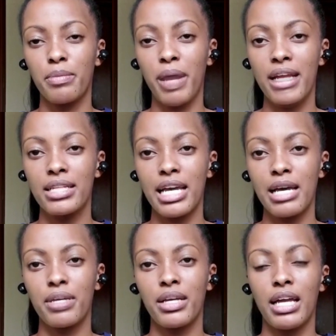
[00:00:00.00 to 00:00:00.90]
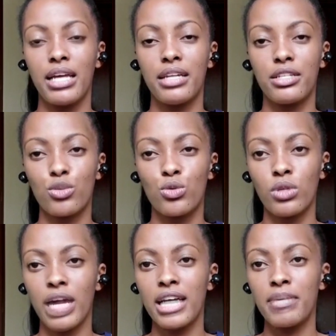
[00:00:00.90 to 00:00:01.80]
a parent app, and a
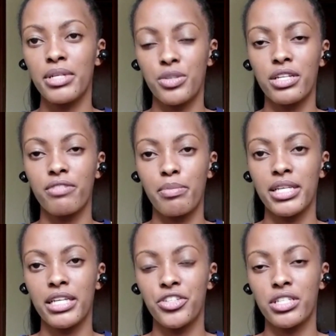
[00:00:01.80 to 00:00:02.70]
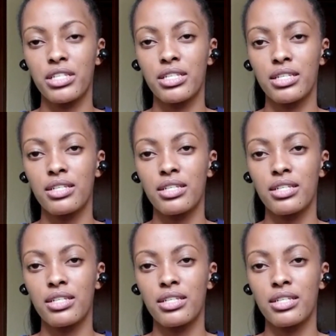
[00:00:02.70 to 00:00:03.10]
school administrative application.